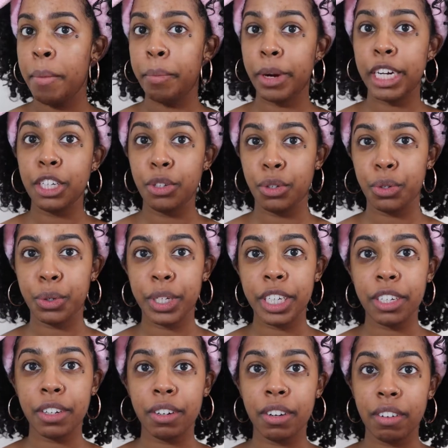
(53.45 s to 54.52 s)
brand
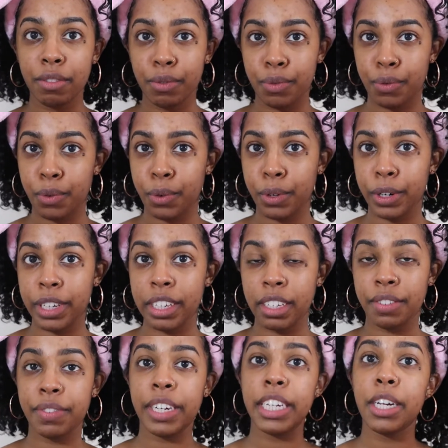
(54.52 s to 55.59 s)
tutorial for
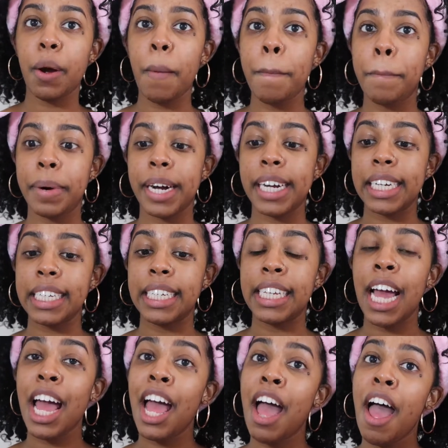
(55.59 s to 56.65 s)
this video,
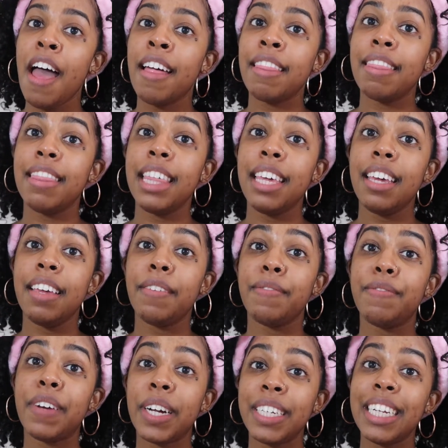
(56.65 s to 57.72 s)
but the
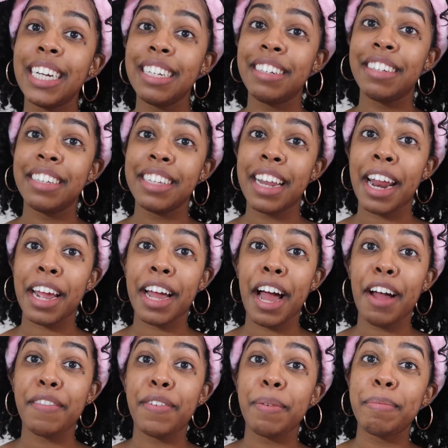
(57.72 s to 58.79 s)
foundation that I
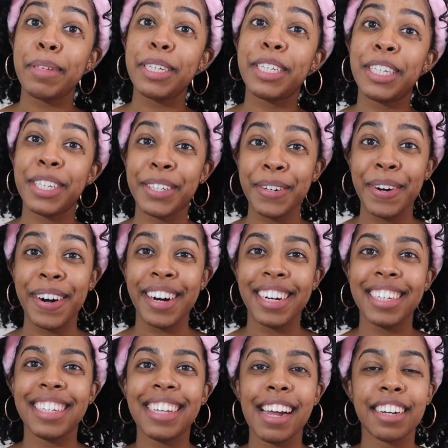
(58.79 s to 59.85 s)
got from this store
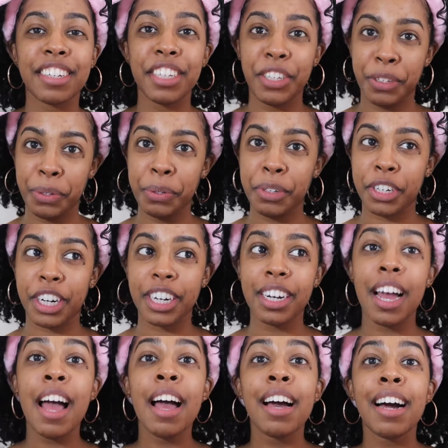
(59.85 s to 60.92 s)
is actually too
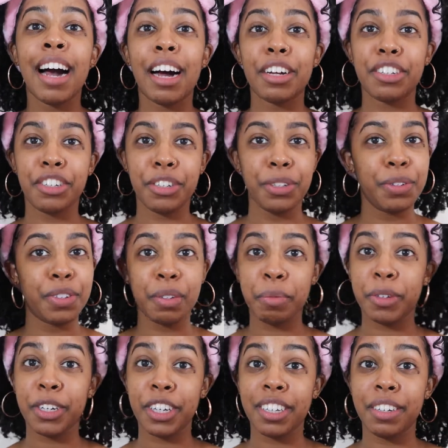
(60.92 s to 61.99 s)
dark. I'll show you
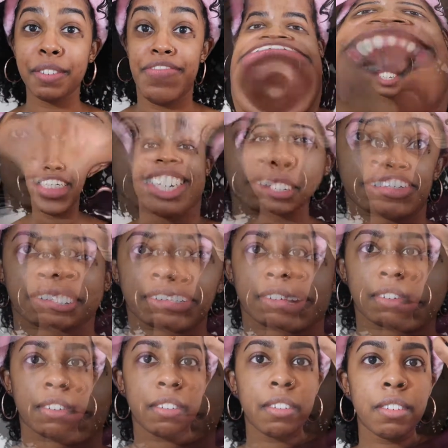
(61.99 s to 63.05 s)
some earlier footage.
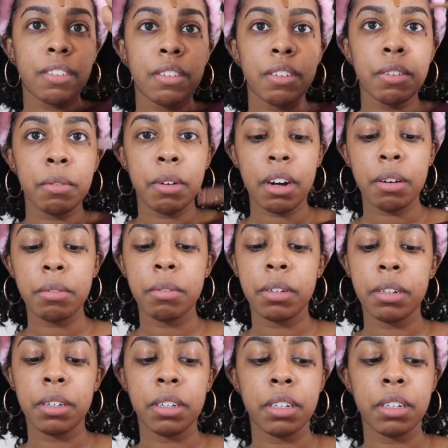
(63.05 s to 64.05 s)
So, well,